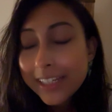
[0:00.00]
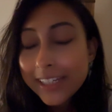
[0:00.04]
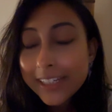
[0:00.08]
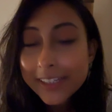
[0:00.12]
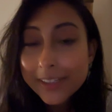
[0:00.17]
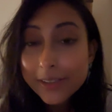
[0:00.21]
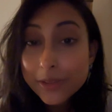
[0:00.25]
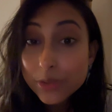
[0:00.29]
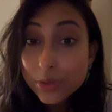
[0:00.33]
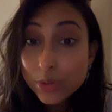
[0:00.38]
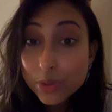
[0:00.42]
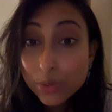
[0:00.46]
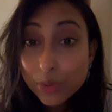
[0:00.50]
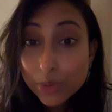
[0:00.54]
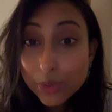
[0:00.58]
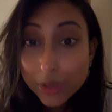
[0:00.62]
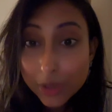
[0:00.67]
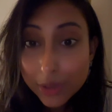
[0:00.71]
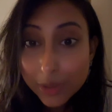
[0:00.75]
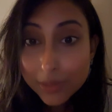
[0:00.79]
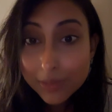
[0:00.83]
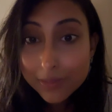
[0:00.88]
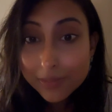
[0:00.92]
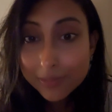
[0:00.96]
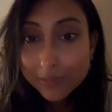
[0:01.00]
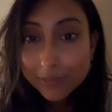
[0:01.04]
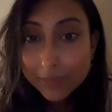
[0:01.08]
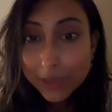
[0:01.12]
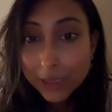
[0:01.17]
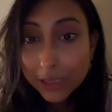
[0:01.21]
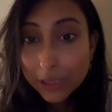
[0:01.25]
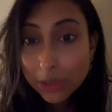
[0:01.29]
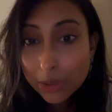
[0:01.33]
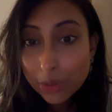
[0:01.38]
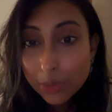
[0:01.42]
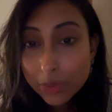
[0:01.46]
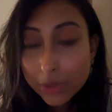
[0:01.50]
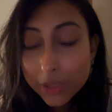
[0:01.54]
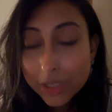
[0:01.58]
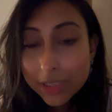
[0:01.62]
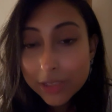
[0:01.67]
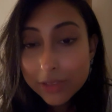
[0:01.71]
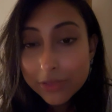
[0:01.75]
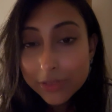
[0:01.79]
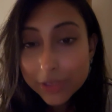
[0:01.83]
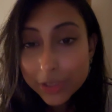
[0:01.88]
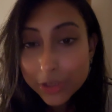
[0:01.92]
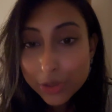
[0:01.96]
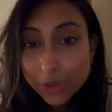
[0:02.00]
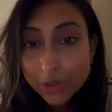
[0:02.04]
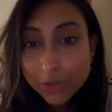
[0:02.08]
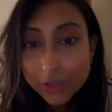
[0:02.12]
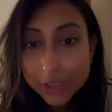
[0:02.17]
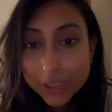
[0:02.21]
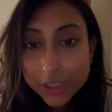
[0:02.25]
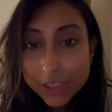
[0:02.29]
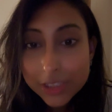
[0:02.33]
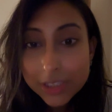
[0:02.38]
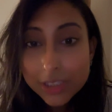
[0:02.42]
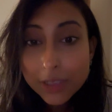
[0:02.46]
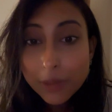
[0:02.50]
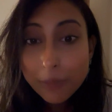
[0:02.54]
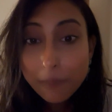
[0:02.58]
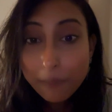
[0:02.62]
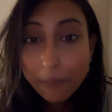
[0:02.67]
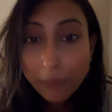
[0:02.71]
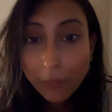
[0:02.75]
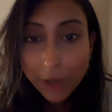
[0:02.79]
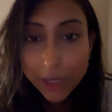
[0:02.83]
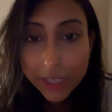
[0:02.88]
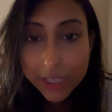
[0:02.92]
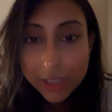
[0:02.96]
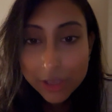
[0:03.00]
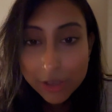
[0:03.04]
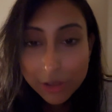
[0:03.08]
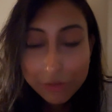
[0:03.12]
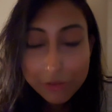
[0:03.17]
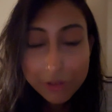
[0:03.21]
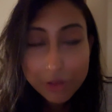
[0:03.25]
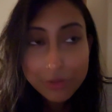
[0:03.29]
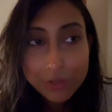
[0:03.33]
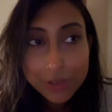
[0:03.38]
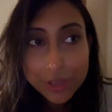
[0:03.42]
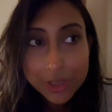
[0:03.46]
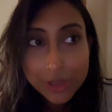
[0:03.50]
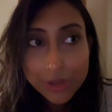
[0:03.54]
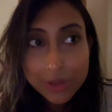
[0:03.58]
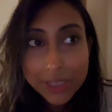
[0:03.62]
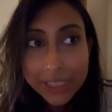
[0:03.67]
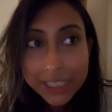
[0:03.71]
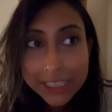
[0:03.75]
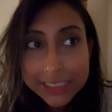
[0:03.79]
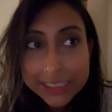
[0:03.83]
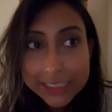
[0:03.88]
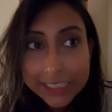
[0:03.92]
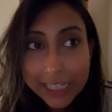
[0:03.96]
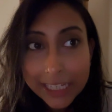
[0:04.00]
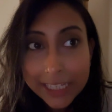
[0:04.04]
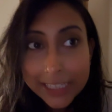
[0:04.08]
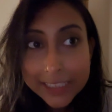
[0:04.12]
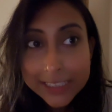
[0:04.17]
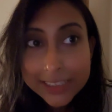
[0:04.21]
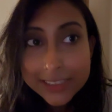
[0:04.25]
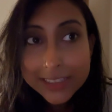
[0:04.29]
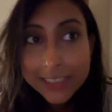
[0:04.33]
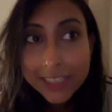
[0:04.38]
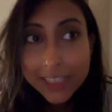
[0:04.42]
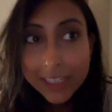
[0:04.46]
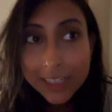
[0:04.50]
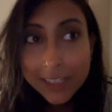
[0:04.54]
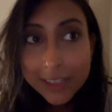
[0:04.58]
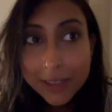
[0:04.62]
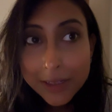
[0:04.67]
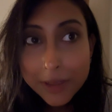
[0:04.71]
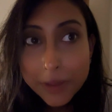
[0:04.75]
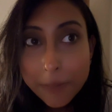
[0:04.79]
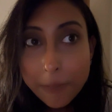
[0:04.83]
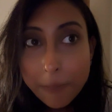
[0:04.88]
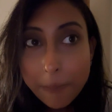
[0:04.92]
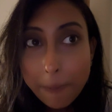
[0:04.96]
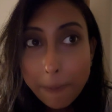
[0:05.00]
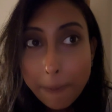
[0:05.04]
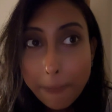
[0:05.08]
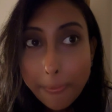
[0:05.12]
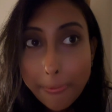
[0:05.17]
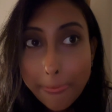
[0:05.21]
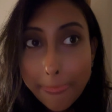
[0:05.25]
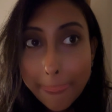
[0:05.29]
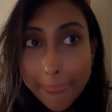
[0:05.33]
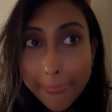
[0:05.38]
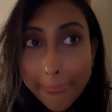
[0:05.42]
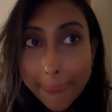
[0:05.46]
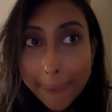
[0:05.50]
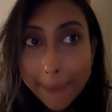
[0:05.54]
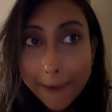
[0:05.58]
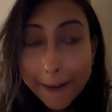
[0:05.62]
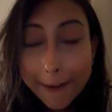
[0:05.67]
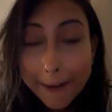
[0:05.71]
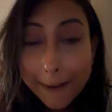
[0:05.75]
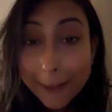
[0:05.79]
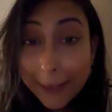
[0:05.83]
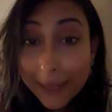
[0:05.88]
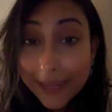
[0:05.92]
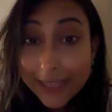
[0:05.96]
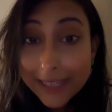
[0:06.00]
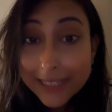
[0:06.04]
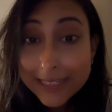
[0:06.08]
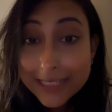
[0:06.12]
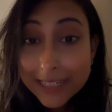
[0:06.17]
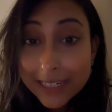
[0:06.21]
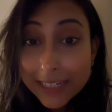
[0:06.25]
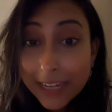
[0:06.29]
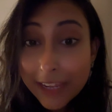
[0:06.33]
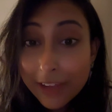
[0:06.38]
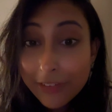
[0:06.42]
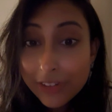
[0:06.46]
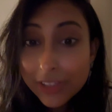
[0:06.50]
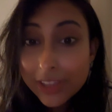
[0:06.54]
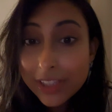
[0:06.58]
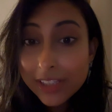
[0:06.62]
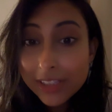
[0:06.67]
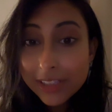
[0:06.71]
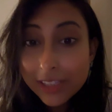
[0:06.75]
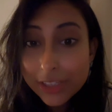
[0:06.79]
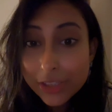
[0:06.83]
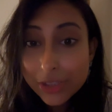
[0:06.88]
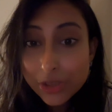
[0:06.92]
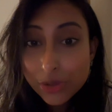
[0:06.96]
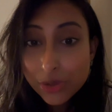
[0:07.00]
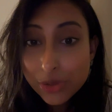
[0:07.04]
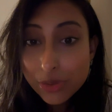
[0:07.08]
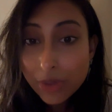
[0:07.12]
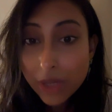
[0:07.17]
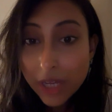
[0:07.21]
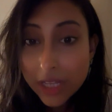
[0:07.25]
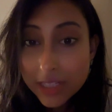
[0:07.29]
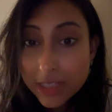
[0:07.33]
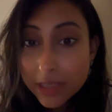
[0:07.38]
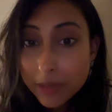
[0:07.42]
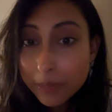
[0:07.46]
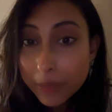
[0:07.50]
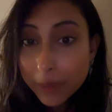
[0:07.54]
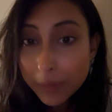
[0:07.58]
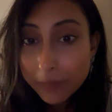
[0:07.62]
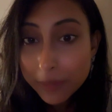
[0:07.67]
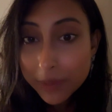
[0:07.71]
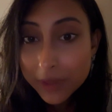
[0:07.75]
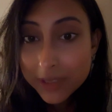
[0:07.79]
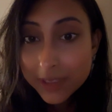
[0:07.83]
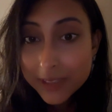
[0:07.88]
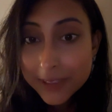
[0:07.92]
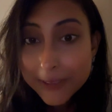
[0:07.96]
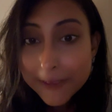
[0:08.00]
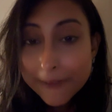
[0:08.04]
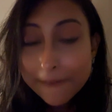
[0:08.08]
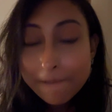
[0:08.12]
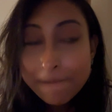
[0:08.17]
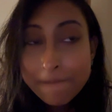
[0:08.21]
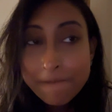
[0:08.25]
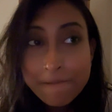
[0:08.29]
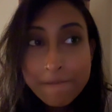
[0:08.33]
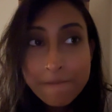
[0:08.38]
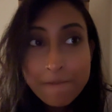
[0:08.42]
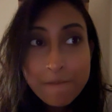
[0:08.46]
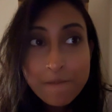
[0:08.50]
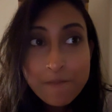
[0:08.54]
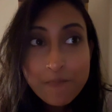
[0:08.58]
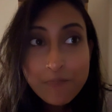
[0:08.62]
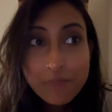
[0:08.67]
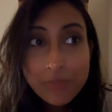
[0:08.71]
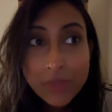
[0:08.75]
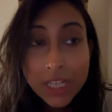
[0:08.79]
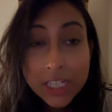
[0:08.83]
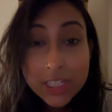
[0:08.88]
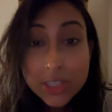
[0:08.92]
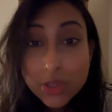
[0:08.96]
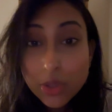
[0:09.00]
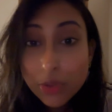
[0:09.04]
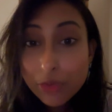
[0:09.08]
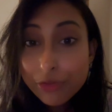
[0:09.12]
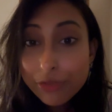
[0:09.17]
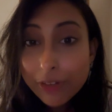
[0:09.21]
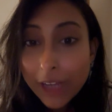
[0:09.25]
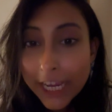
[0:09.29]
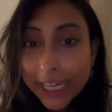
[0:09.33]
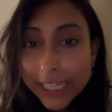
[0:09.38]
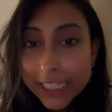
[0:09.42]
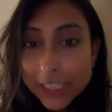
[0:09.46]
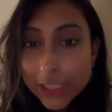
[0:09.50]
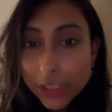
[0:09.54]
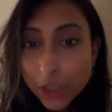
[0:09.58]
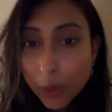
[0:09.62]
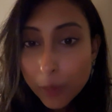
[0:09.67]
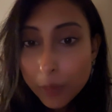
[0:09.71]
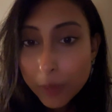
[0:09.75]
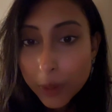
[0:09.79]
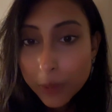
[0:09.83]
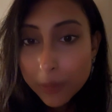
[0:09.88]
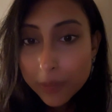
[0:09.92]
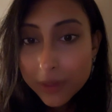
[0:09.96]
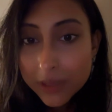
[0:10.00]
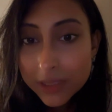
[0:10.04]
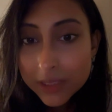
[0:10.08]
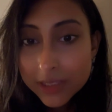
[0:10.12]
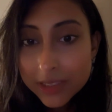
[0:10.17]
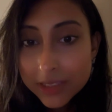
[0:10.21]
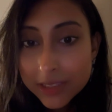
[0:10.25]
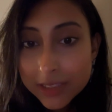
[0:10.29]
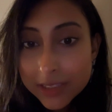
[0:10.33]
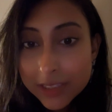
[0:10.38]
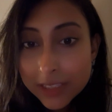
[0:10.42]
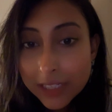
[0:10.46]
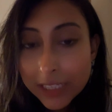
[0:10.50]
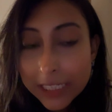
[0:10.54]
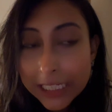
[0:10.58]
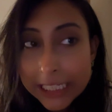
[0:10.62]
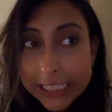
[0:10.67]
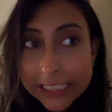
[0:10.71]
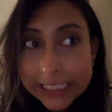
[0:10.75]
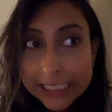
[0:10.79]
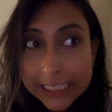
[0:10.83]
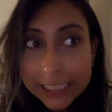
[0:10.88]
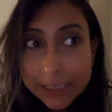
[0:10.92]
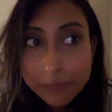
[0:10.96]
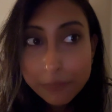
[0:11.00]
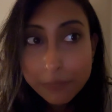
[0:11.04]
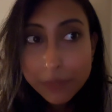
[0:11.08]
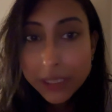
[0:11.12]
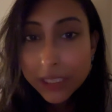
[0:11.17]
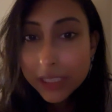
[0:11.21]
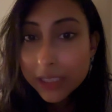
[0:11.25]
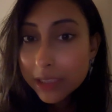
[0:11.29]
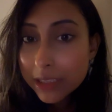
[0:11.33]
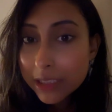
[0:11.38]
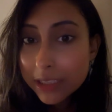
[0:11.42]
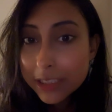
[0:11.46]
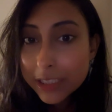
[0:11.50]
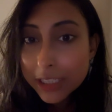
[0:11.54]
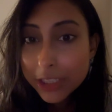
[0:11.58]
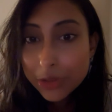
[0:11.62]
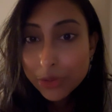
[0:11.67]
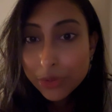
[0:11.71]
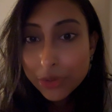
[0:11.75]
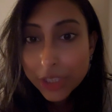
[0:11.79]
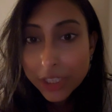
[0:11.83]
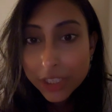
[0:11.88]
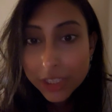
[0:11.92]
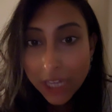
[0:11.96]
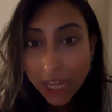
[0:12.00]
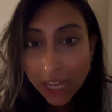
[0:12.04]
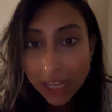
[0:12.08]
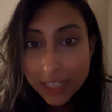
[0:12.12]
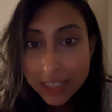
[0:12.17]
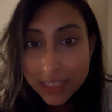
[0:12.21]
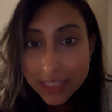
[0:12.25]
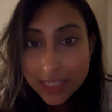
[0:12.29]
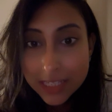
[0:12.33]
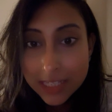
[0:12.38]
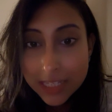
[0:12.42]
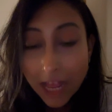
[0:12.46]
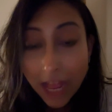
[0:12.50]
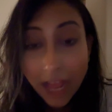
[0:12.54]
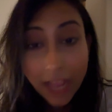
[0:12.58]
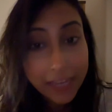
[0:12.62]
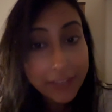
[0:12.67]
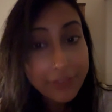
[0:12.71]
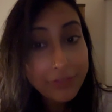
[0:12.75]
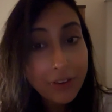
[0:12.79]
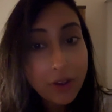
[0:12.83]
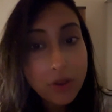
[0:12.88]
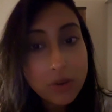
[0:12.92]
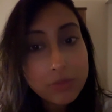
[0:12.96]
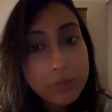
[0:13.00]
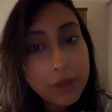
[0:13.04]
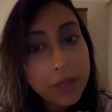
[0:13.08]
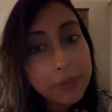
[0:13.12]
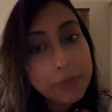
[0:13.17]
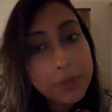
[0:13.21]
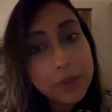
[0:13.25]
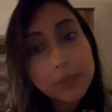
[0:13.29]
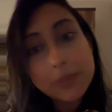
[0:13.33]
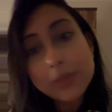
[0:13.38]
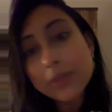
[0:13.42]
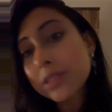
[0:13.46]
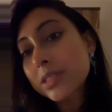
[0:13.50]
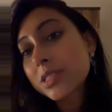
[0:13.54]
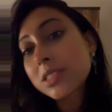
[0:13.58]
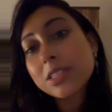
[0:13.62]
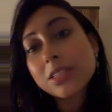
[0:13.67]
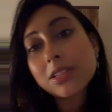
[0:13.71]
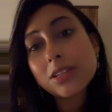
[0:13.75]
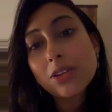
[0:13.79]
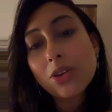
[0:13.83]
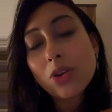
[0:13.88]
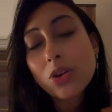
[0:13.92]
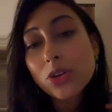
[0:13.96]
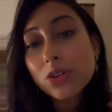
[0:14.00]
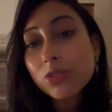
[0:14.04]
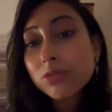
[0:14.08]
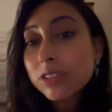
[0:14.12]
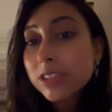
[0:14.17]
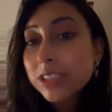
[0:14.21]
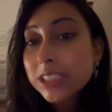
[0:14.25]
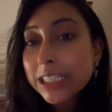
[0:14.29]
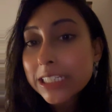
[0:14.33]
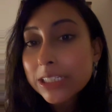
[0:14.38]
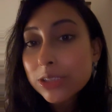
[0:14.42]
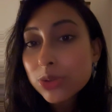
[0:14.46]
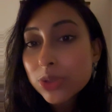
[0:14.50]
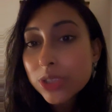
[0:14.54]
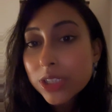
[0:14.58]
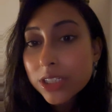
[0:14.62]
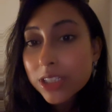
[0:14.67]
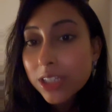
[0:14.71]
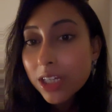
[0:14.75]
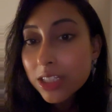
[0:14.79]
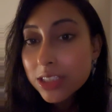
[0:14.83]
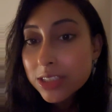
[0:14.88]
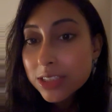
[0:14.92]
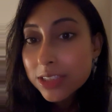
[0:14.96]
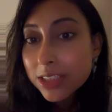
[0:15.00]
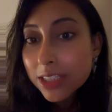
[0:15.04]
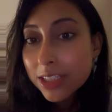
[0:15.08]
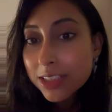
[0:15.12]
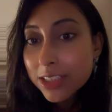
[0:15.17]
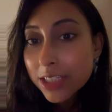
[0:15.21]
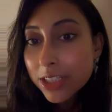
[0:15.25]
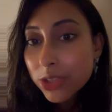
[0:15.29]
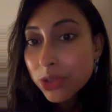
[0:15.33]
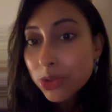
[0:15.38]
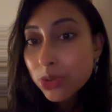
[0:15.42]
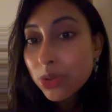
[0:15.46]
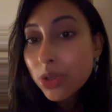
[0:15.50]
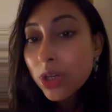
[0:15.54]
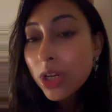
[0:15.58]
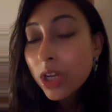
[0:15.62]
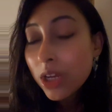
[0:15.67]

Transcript: Yeah, so the concluding the video over here, the point of the video is, guys, like I said, everything that you do has a purpose. So find your purpose. It can be in the day-to-day tasks. I found my purpose in a lot of the day-to-day tasks as I do,